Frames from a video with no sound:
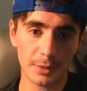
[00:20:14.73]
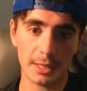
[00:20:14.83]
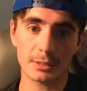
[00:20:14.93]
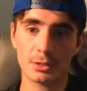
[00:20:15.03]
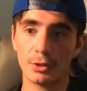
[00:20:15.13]

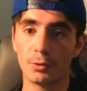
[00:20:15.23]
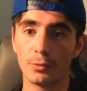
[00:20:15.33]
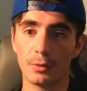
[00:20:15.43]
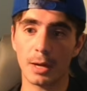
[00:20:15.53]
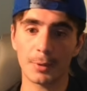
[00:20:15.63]
And so
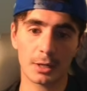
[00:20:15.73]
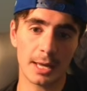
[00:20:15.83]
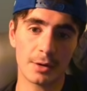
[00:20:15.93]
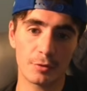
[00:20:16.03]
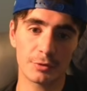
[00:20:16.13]
I'm going to
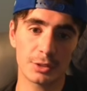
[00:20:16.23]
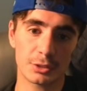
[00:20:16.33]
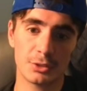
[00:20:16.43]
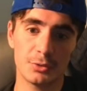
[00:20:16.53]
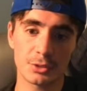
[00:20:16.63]
head over
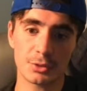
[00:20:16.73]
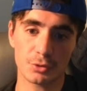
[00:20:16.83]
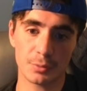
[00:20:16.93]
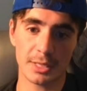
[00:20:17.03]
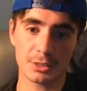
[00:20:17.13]
to the
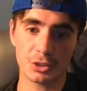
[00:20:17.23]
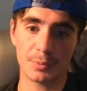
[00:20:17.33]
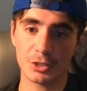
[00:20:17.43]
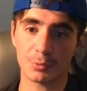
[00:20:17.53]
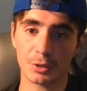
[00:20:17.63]
social messages
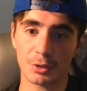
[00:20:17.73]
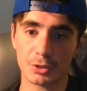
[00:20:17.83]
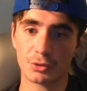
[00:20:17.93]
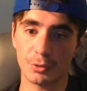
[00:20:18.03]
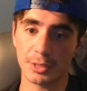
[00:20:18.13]
page, and we're going to
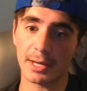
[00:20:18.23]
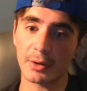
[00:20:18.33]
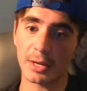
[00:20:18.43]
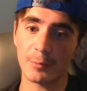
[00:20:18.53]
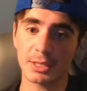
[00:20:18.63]
scroll
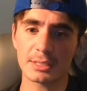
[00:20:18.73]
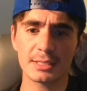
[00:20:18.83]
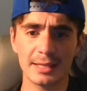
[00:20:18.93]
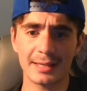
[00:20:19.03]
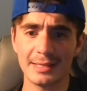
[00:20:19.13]
down, and we can
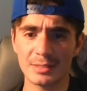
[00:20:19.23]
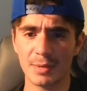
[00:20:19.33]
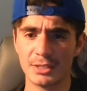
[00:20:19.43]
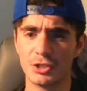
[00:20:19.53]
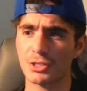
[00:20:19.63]
see that these
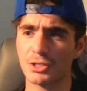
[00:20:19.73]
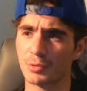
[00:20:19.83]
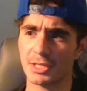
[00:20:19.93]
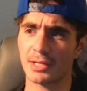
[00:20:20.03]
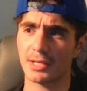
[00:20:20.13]
messages
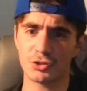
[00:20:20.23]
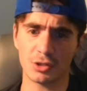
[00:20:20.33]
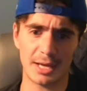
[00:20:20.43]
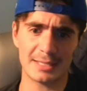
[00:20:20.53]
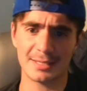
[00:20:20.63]
were sent on
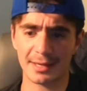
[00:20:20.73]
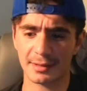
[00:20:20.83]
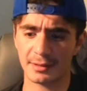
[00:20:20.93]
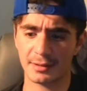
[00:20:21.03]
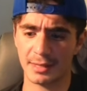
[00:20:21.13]
July
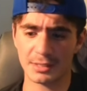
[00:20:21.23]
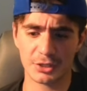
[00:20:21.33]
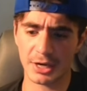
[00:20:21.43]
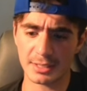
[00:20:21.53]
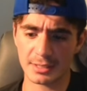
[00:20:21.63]
2nd. That's
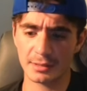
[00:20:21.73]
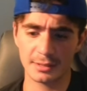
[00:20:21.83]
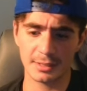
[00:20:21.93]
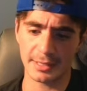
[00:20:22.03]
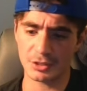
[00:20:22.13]
crazy.
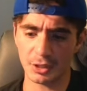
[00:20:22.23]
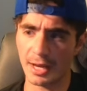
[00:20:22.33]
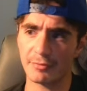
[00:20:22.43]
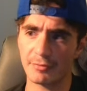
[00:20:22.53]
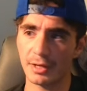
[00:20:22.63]
Today's
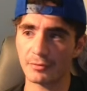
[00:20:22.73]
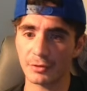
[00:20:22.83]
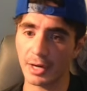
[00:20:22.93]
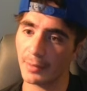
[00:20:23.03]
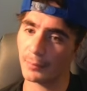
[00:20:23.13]
July
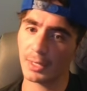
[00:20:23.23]
5th, right?